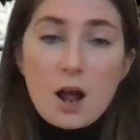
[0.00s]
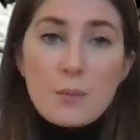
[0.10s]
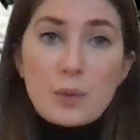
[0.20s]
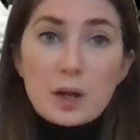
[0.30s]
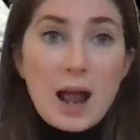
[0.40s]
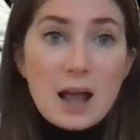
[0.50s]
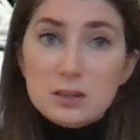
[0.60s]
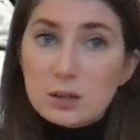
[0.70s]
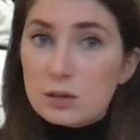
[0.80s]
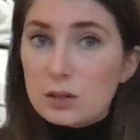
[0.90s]
They'd had
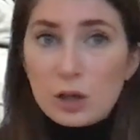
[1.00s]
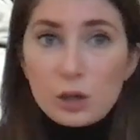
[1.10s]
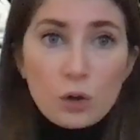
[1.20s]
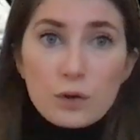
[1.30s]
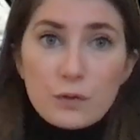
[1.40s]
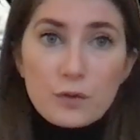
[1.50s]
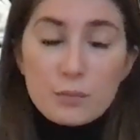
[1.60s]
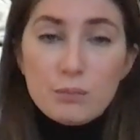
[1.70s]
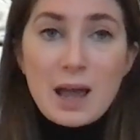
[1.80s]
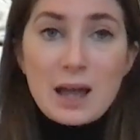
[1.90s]
a lot of
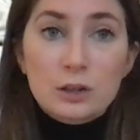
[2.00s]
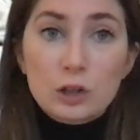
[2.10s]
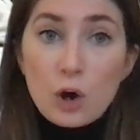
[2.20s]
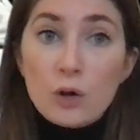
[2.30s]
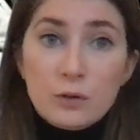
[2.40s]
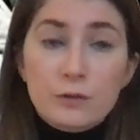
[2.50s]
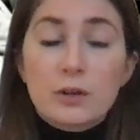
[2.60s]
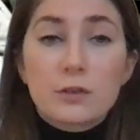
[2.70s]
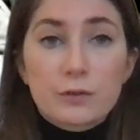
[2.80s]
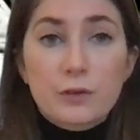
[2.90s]
men gone
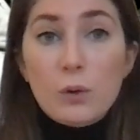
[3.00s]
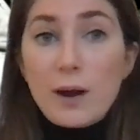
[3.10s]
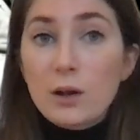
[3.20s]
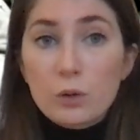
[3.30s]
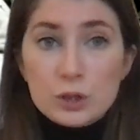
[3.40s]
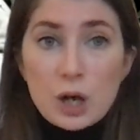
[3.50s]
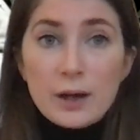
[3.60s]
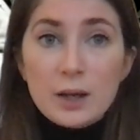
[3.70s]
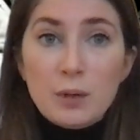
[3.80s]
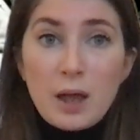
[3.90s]
for quite a long
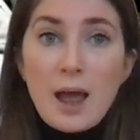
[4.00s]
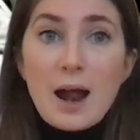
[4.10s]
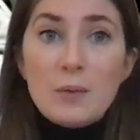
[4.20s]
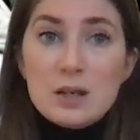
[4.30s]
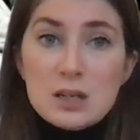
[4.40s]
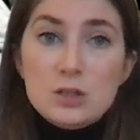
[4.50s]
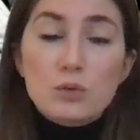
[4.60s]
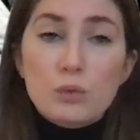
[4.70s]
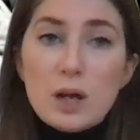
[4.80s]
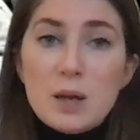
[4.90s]
time, and they needed
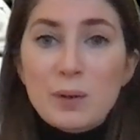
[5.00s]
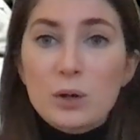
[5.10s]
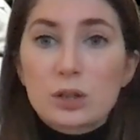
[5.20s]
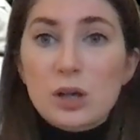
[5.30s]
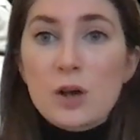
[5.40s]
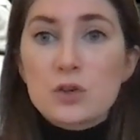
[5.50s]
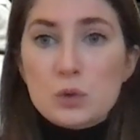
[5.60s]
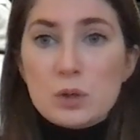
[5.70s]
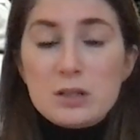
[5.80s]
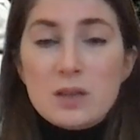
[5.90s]
to rebuild the
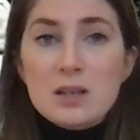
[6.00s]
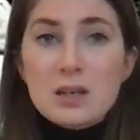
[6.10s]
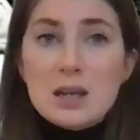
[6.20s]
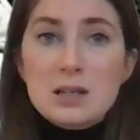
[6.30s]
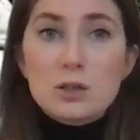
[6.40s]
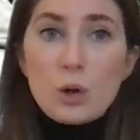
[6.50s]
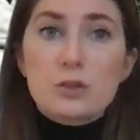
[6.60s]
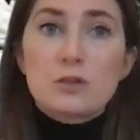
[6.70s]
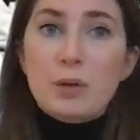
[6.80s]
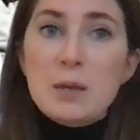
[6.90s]
country. So they needed lots
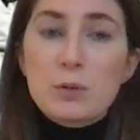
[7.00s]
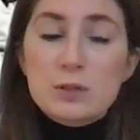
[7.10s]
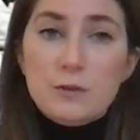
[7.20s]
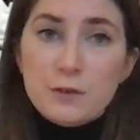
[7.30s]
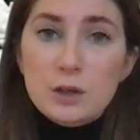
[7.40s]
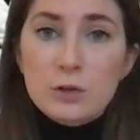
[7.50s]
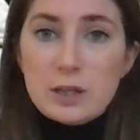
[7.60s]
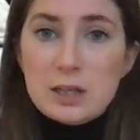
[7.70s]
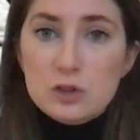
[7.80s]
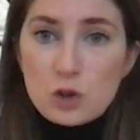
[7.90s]
of people to fill
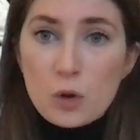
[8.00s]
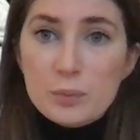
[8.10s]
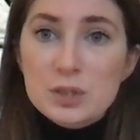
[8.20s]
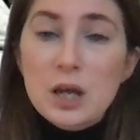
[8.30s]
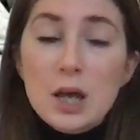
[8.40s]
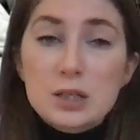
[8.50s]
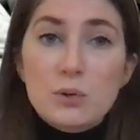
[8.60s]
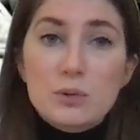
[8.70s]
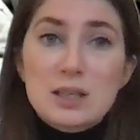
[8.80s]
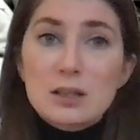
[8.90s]
these jobs. So it
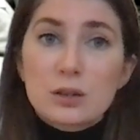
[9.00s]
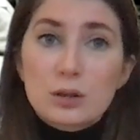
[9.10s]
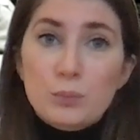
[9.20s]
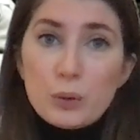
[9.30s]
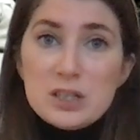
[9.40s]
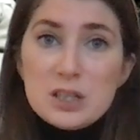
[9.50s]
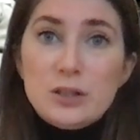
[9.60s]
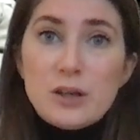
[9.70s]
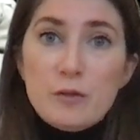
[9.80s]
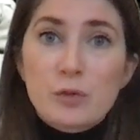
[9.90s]
was in British
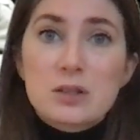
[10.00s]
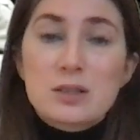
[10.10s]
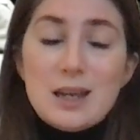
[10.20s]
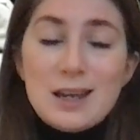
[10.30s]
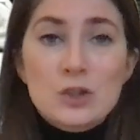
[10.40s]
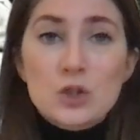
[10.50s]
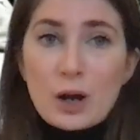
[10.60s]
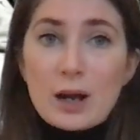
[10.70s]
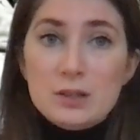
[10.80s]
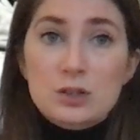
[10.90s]
government's
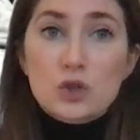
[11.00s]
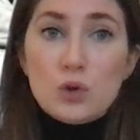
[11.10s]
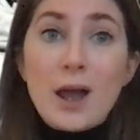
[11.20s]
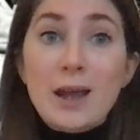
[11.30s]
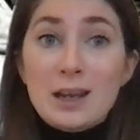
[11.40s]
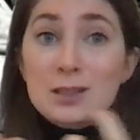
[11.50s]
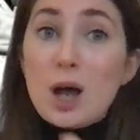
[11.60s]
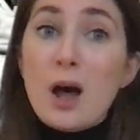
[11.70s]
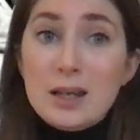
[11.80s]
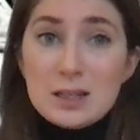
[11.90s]
interest to try and
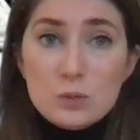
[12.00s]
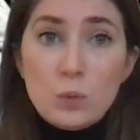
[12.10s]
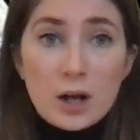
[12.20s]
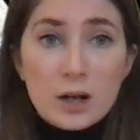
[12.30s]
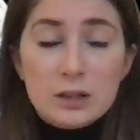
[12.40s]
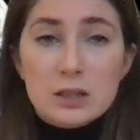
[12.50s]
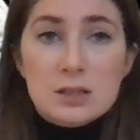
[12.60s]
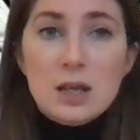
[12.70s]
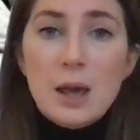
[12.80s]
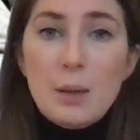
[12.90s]
entice workers
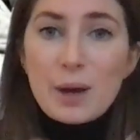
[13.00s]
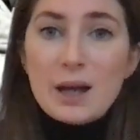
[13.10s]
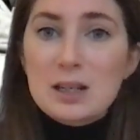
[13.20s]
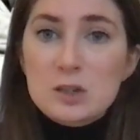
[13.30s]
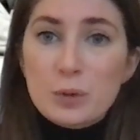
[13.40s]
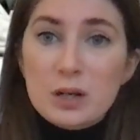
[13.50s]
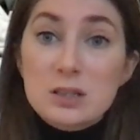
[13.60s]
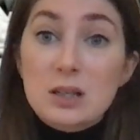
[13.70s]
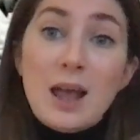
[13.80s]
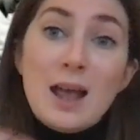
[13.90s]
back into
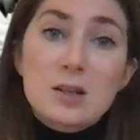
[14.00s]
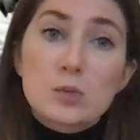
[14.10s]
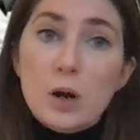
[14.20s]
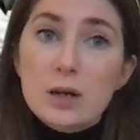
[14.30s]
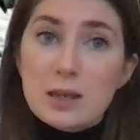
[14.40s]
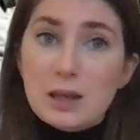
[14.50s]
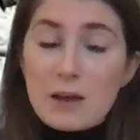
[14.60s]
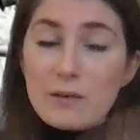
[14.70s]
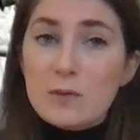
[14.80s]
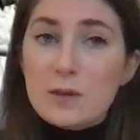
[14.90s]
Britain, hence why they gave
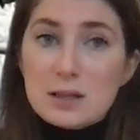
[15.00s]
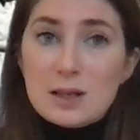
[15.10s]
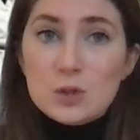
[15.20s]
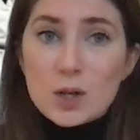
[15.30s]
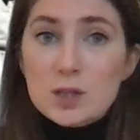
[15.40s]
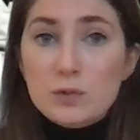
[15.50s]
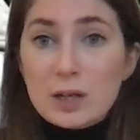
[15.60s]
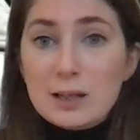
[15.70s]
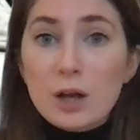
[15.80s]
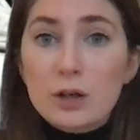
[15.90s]
out these
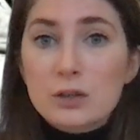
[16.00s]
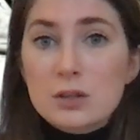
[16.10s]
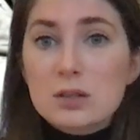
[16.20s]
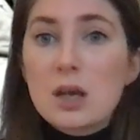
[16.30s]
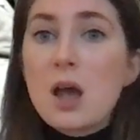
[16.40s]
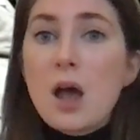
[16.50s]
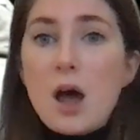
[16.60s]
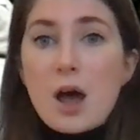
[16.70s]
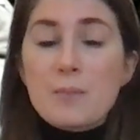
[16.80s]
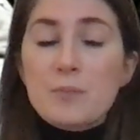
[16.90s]
interest-free loans.
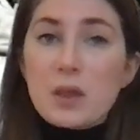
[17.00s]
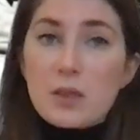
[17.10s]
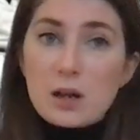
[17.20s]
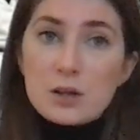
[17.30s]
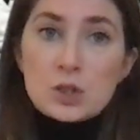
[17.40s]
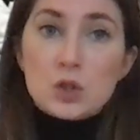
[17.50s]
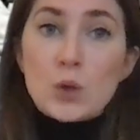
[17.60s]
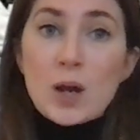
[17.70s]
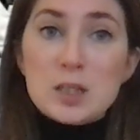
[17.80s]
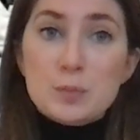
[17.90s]
The London
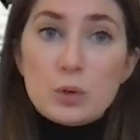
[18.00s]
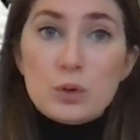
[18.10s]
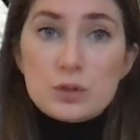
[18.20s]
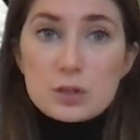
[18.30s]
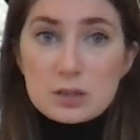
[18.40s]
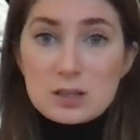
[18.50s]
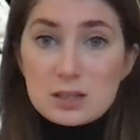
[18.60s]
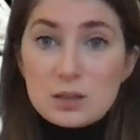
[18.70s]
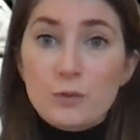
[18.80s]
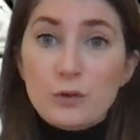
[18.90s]
transport
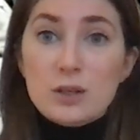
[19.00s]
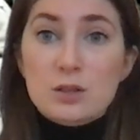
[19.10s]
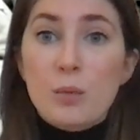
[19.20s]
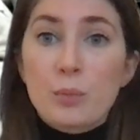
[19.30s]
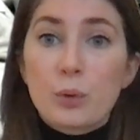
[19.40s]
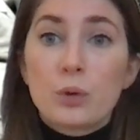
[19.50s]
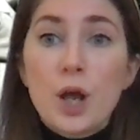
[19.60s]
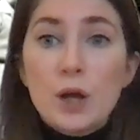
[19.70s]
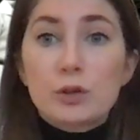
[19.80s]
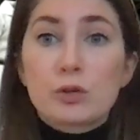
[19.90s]
system, for example,
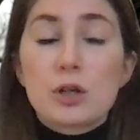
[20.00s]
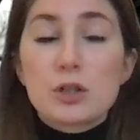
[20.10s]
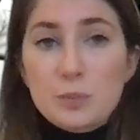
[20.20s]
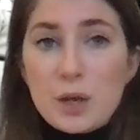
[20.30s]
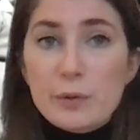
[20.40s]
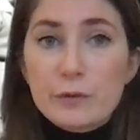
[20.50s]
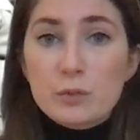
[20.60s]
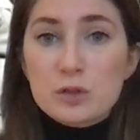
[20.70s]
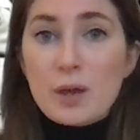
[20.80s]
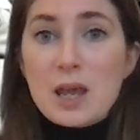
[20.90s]
recruited people from
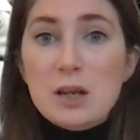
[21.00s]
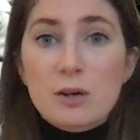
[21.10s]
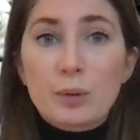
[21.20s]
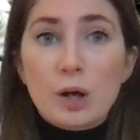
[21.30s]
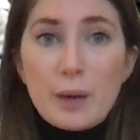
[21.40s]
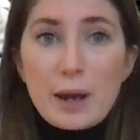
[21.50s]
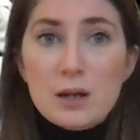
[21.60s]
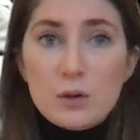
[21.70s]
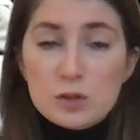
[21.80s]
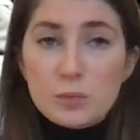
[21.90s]
Jamaica and
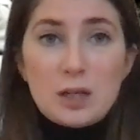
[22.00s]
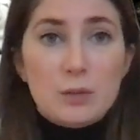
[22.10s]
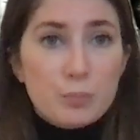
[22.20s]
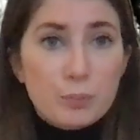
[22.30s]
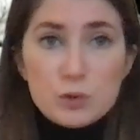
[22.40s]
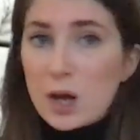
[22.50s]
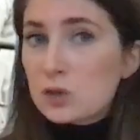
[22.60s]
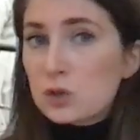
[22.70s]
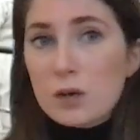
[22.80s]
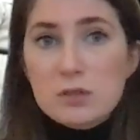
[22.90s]
Barbados to be train
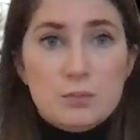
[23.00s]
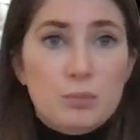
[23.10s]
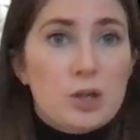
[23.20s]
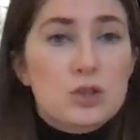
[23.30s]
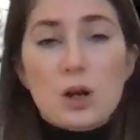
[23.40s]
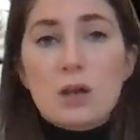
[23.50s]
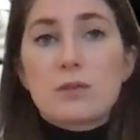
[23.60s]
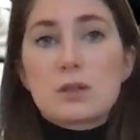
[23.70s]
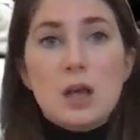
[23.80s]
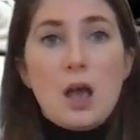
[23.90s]
drivers and bus
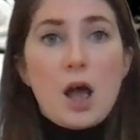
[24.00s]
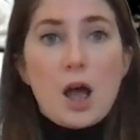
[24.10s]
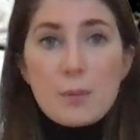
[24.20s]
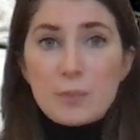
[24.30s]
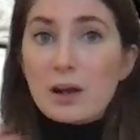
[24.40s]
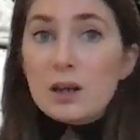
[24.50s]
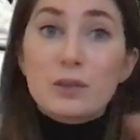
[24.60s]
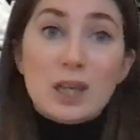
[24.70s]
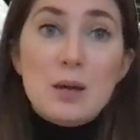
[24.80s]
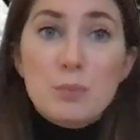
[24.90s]
drivers, and kind of
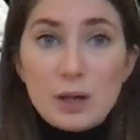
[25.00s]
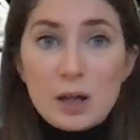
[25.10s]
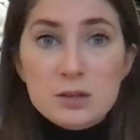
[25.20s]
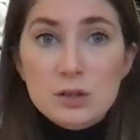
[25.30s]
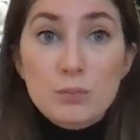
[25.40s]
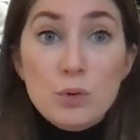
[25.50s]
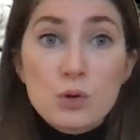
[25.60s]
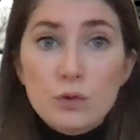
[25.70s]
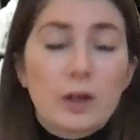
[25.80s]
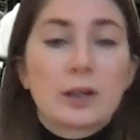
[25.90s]
keep London
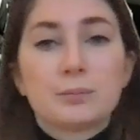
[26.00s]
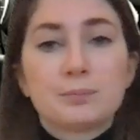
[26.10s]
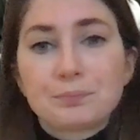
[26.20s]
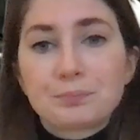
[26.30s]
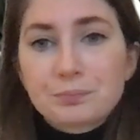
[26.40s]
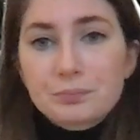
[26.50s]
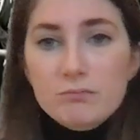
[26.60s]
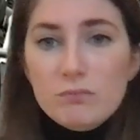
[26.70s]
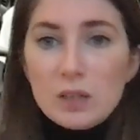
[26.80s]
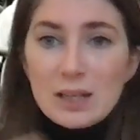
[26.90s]
moving.
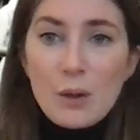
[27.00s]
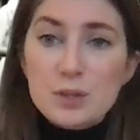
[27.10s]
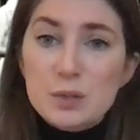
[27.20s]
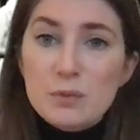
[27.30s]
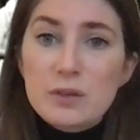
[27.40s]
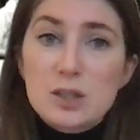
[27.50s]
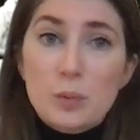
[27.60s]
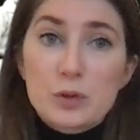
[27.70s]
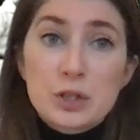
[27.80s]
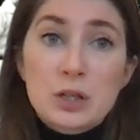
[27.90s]
Now, some of these
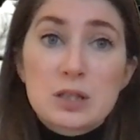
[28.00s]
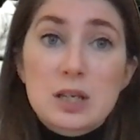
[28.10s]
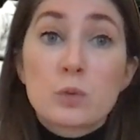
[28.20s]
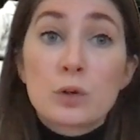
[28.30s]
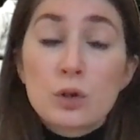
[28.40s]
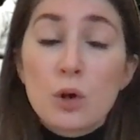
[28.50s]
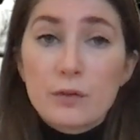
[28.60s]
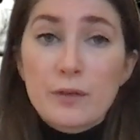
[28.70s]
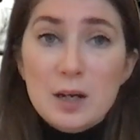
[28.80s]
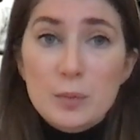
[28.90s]
opportunities were not
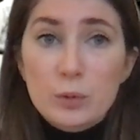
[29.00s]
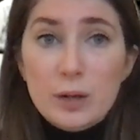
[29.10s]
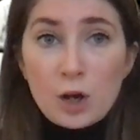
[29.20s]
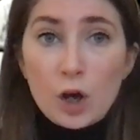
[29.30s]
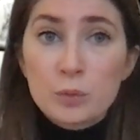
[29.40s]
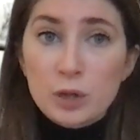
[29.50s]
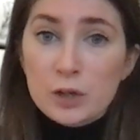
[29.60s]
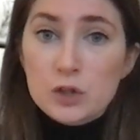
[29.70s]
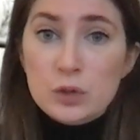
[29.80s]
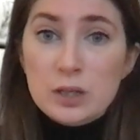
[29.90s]
available in home
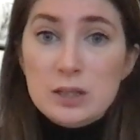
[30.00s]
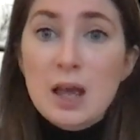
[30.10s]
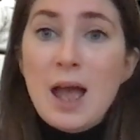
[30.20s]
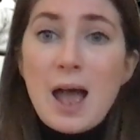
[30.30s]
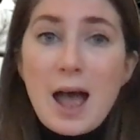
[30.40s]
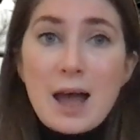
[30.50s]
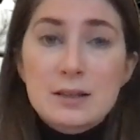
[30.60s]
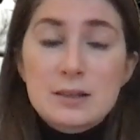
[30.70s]
countries, and